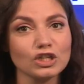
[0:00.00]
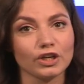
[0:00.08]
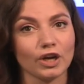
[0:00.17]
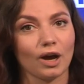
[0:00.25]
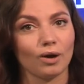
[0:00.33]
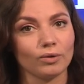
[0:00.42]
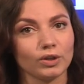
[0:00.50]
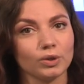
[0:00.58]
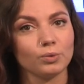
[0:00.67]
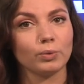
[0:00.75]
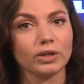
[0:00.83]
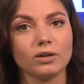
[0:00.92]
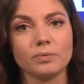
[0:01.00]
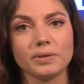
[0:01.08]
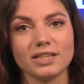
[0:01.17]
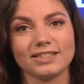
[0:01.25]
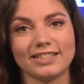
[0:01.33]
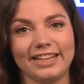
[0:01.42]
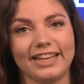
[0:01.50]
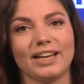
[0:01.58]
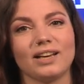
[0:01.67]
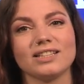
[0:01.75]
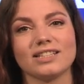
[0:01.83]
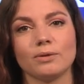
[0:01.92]
to go. You will be
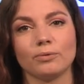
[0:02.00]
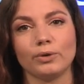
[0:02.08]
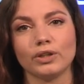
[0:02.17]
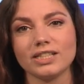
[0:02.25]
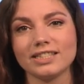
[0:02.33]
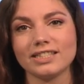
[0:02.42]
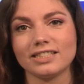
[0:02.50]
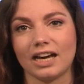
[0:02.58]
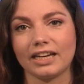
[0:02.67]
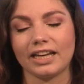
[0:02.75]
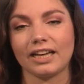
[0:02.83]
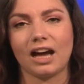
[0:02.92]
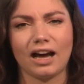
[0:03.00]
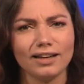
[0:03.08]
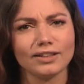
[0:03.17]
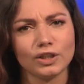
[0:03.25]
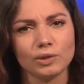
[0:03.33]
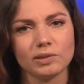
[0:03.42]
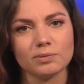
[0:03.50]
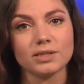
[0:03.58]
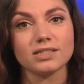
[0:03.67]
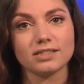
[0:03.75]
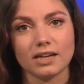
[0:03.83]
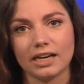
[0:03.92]
seeing some really stunning, hot and humid,
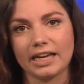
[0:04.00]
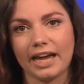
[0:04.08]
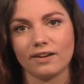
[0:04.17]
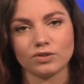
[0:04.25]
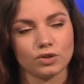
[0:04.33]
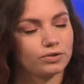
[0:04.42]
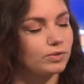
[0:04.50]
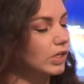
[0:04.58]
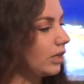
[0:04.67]
but stunning afternoons